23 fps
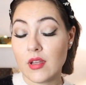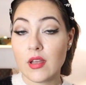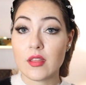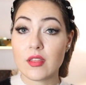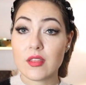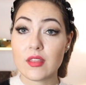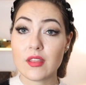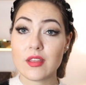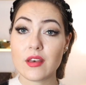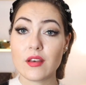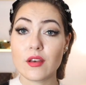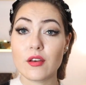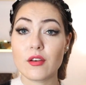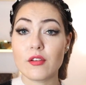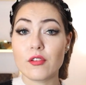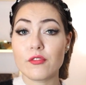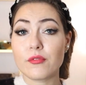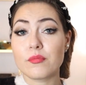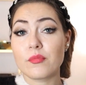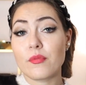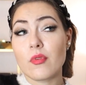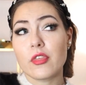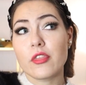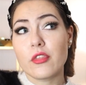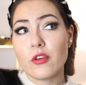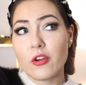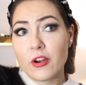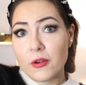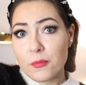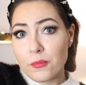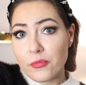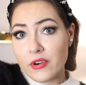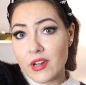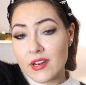The
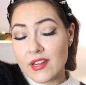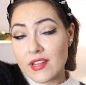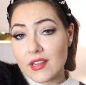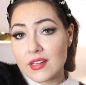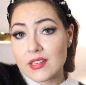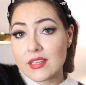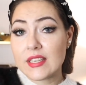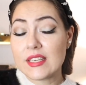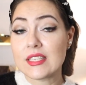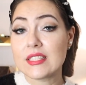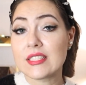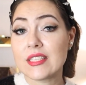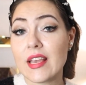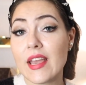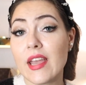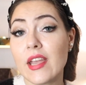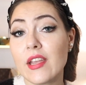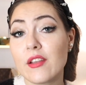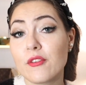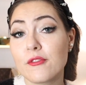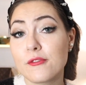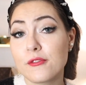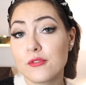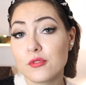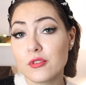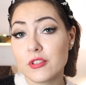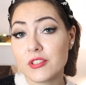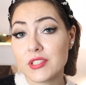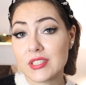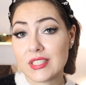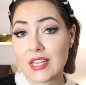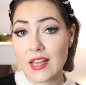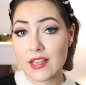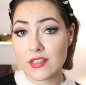third product is a
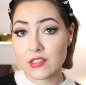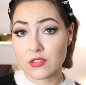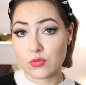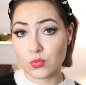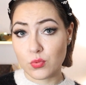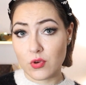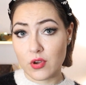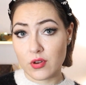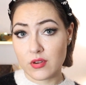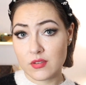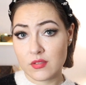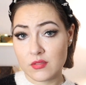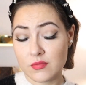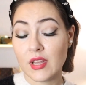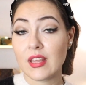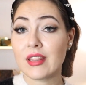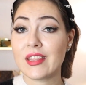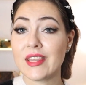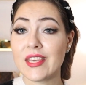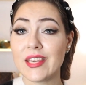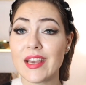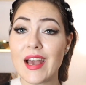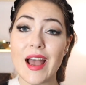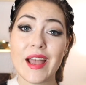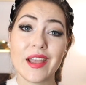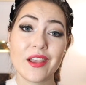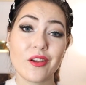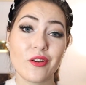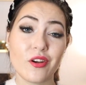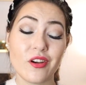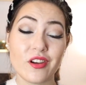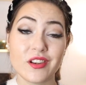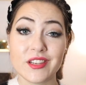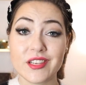full-size one, the
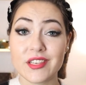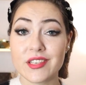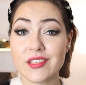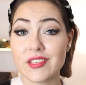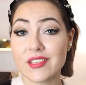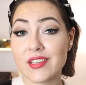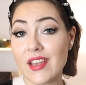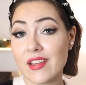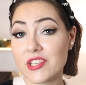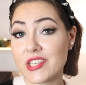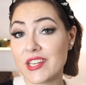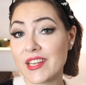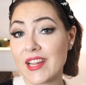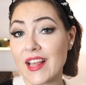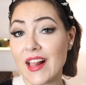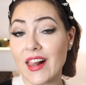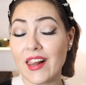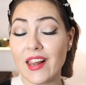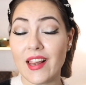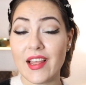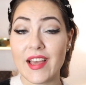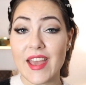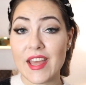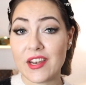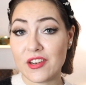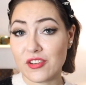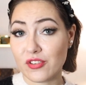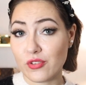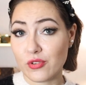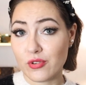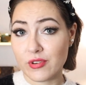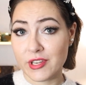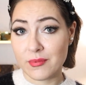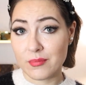iconic Chanel hand
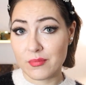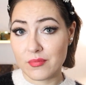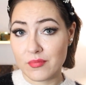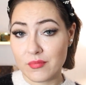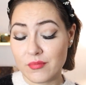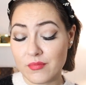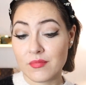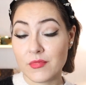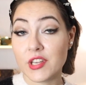cream.